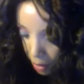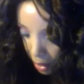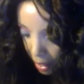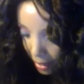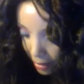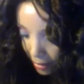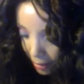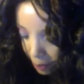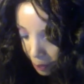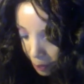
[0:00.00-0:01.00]
plagues.
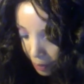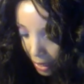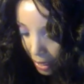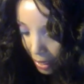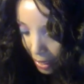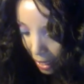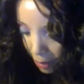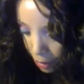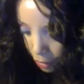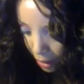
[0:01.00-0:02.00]
They
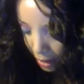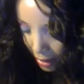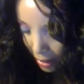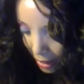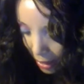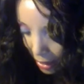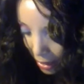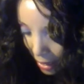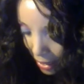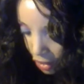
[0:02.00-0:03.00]
were dressed in
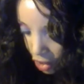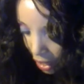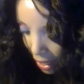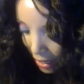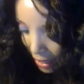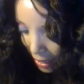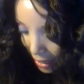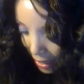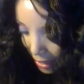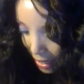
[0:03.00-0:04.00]
clean, shining
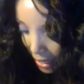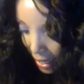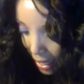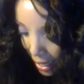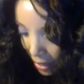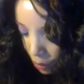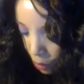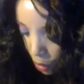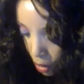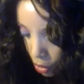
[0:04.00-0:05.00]
linen and
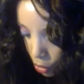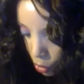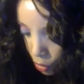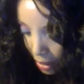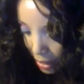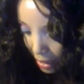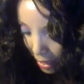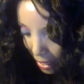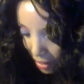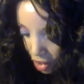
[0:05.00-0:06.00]
wore golden
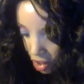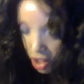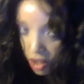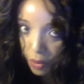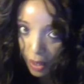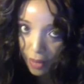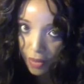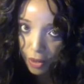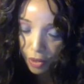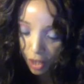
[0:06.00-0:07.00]
sashes
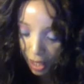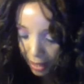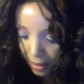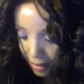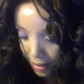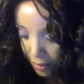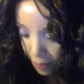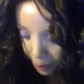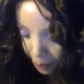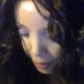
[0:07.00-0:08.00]
around their chests.
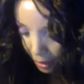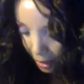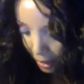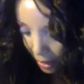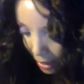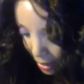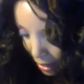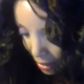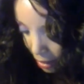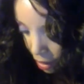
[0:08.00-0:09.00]

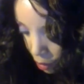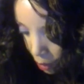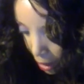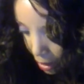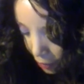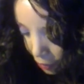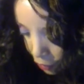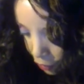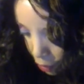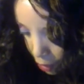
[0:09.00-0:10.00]
Then one of the
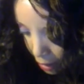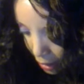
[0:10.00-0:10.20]
4